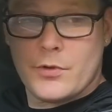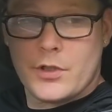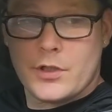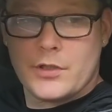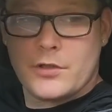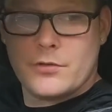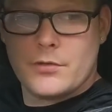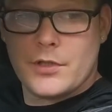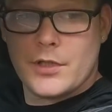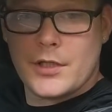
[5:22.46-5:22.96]

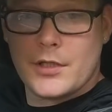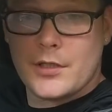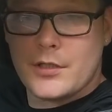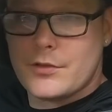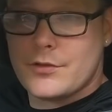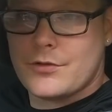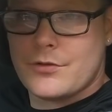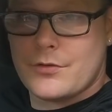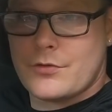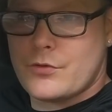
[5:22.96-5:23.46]
work you did,
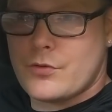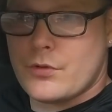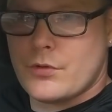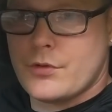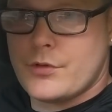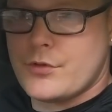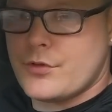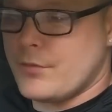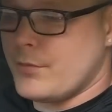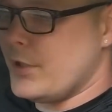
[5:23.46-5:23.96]
it's
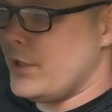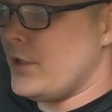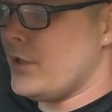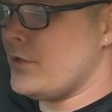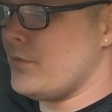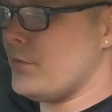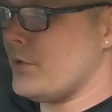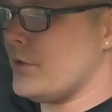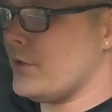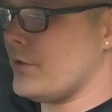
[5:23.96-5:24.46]
truly
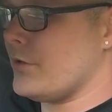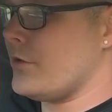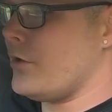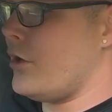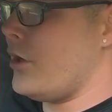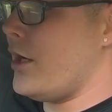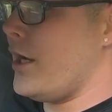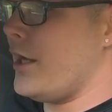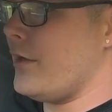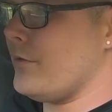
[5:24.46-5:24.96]
tremendous because the
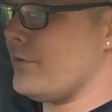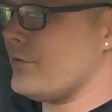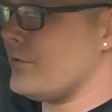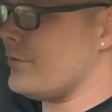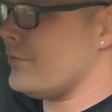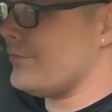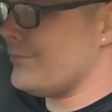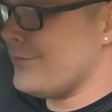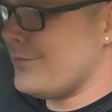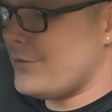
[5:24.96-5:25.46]
car
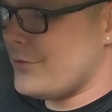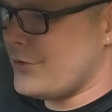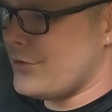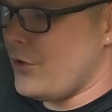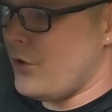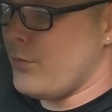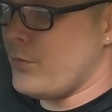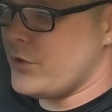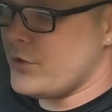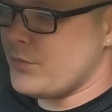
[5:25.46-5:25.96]
handles
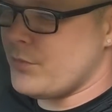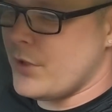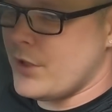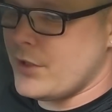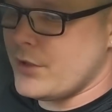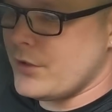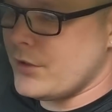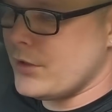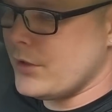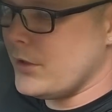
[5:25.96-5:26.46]
so much
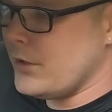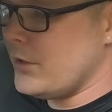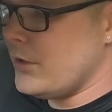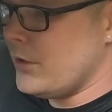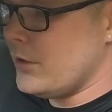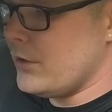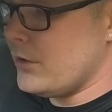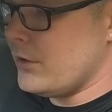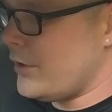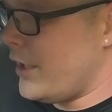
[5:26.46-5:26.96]
better.
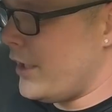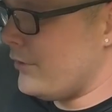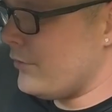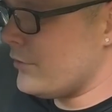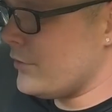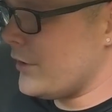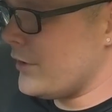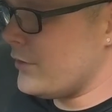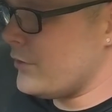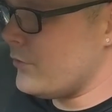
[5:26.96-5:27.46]
It
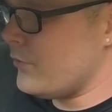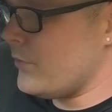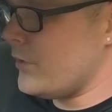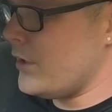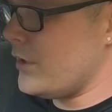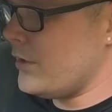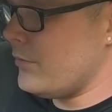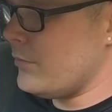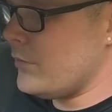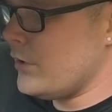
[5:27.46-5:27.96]
handles like a
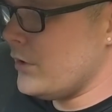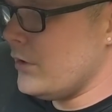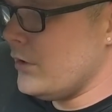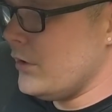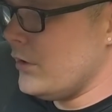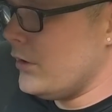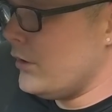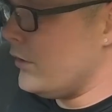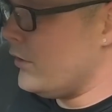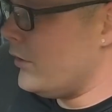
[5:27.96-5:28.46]
dream.
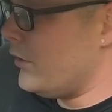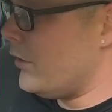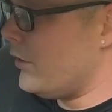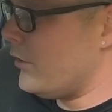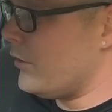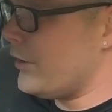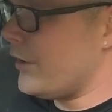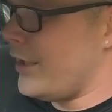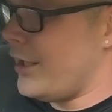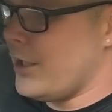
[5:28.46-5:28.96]
You
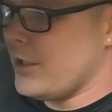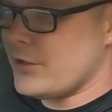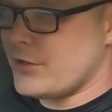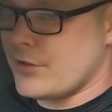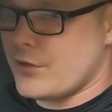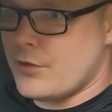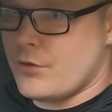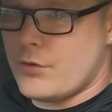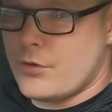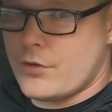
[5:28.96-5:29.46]
know, it
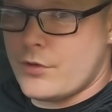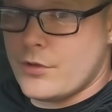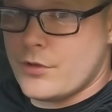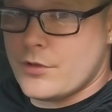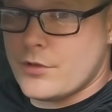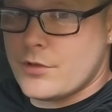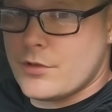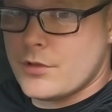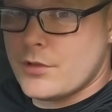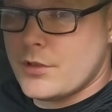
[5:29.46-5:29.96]
hugs the
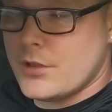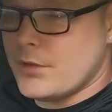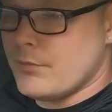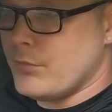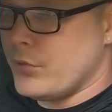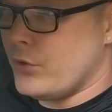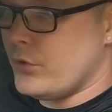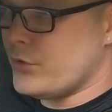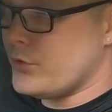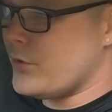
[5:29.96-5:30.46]
corners,
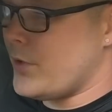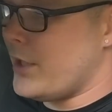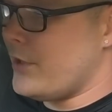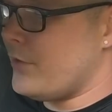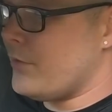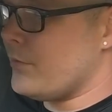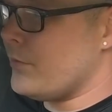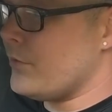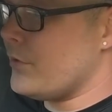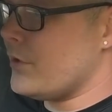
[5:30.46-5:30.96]
pulls
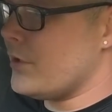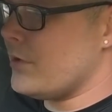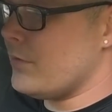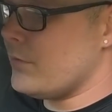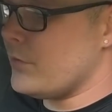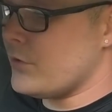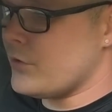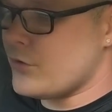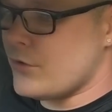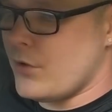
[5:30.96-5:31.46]
right through
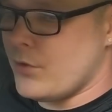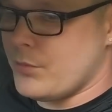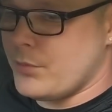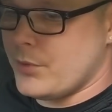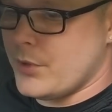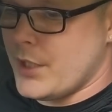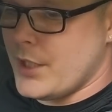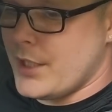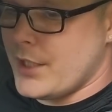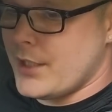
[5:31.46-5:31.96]
them. There's no
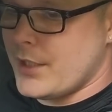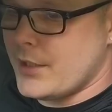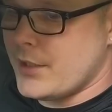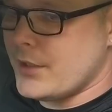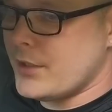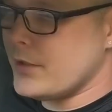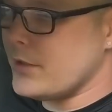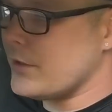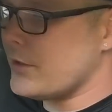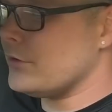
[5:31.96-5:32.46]
play in
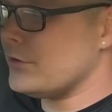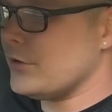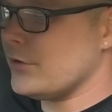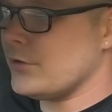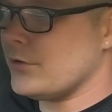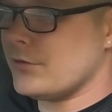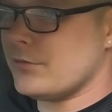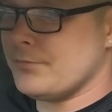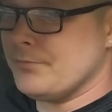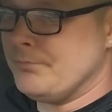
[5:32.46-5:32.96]
it. It's
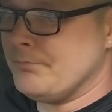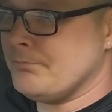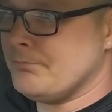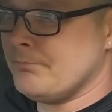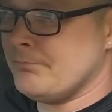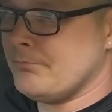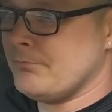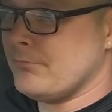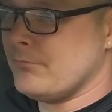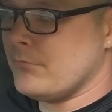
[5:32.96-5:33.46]

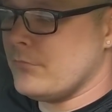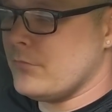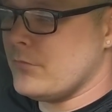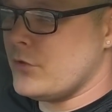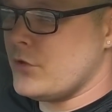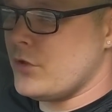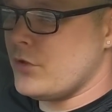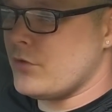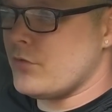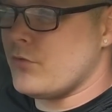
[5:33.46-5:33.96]

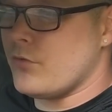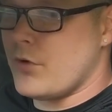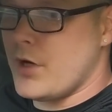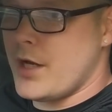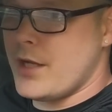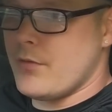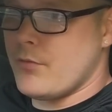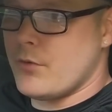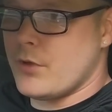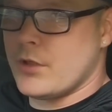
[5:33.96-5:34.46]
just
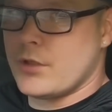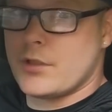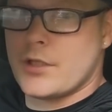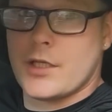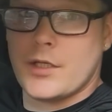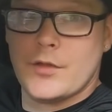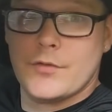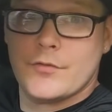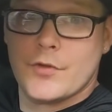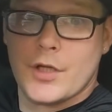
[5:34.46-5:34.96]
great work
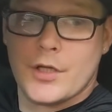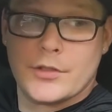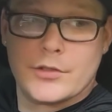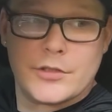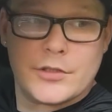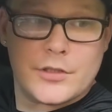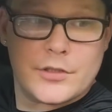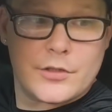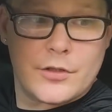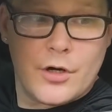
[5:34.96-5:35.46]
that you've done
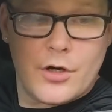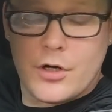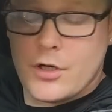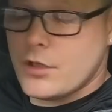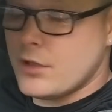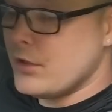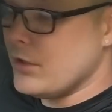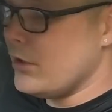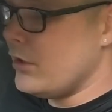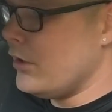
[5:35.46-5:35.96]
to this
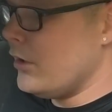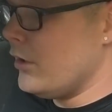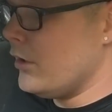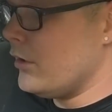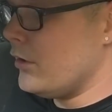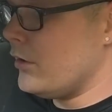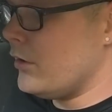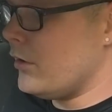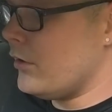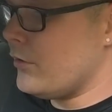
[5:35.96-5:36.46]
car.
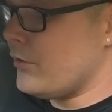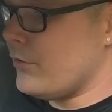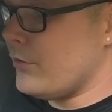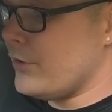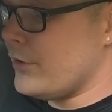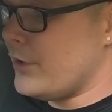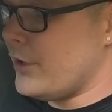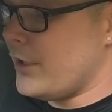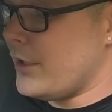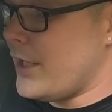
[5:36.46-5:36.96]
You know, the
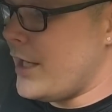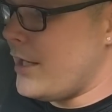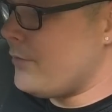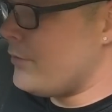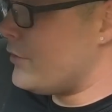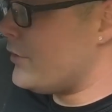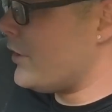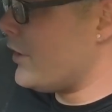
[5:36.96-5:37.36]
only thing I would